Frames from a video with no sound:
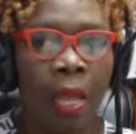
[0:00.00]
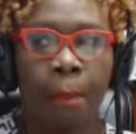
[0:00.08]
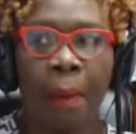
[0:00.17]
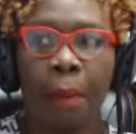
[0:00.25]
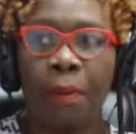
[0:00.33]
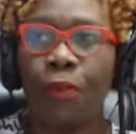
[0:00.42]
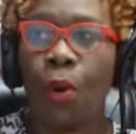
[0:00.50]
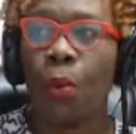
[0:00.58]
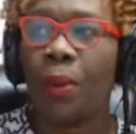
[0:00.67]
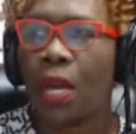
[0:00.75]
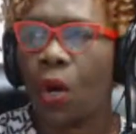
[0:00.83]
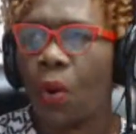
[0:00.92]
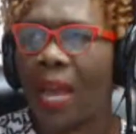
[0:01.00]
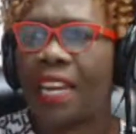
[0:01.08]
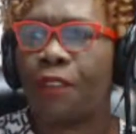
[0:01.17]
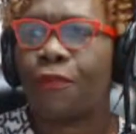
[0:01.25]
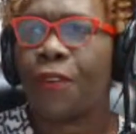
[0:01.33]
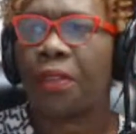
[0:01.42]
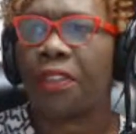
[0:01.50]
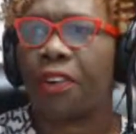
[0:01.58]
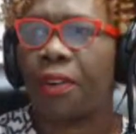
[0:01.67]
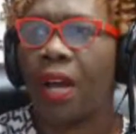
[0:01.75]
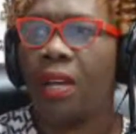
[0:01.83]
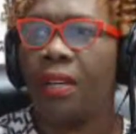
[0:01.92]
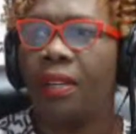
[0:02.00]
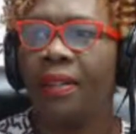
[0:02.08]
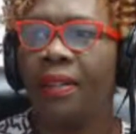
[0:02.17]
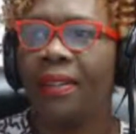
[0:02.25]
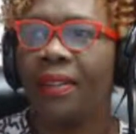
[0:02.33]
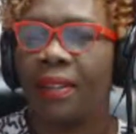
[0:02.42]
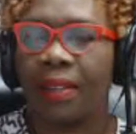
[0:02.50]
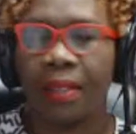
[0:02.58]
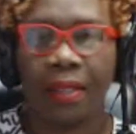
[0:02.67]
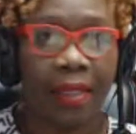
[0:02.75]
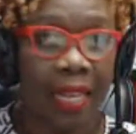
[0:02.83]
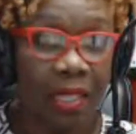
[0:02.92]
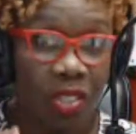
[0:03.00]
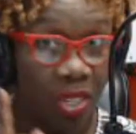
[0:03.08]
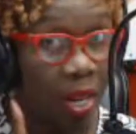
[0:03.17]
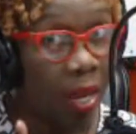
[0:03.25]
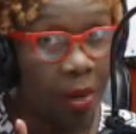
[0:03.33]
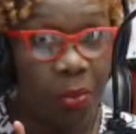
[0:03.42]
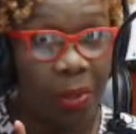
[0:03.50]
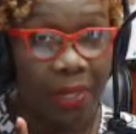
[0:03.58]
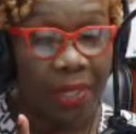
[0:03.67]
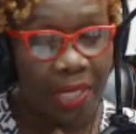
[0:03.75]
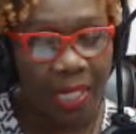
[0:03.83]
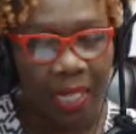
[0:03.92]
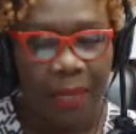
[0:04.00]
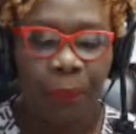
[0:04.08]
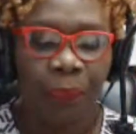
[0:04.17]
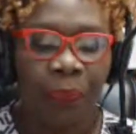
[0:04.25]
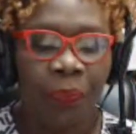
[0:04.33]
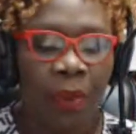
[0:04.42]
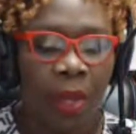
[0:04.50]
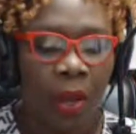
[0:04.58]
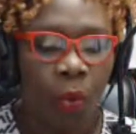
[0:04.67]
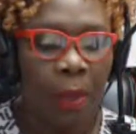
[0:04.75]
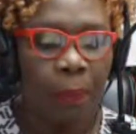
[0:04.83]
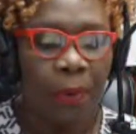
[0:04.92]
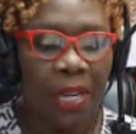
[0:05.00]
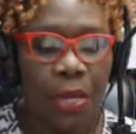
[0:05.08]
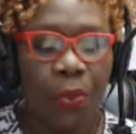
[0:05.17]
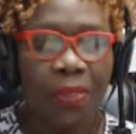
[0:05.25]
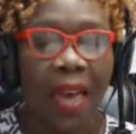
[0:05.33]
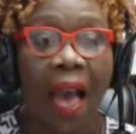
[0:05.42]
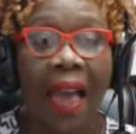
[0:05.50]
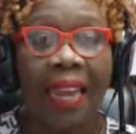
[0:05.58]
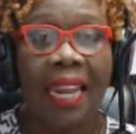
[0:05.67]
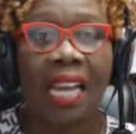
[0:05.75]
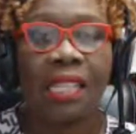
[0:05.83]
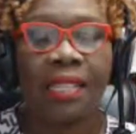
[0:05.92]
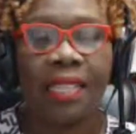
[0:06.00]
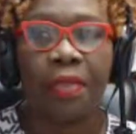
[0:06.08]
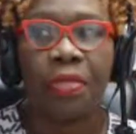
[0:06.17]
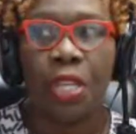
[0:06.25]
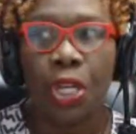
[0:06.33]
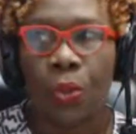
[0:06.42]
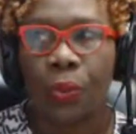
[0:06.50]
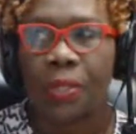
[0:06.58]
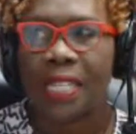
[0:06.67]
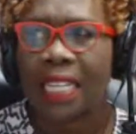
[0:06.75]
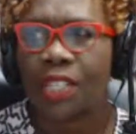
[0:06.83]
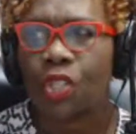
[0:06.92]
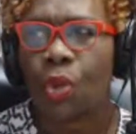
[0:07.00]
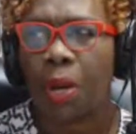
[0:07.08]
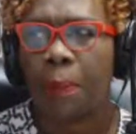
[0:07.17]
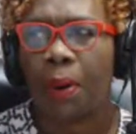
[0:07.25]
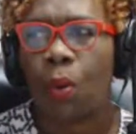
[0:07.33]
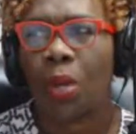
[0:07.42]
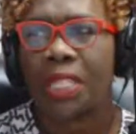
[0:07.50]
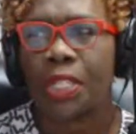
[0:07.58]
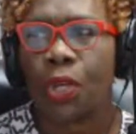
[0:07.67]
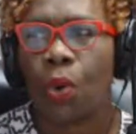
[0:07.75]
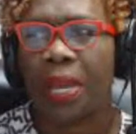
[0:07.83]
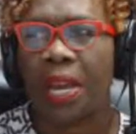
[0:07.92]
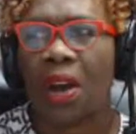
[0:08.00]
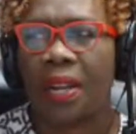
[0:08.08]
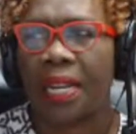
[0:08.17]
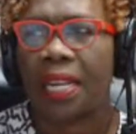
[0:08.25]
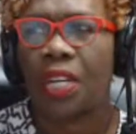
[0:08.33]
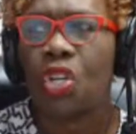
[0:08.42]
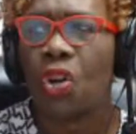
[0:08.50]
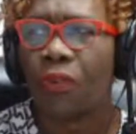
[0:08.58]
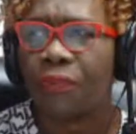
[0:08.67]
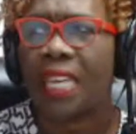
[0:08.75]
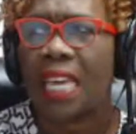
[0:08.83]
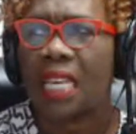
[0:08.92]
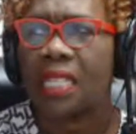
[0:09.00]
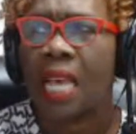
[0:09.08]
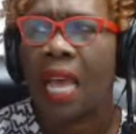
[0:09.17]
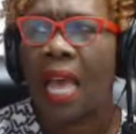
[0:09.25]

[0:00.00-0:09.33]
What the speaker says: But before we go any further that's not a word. We bring you the highlights in the news. Let's talk about what's going on in enough things.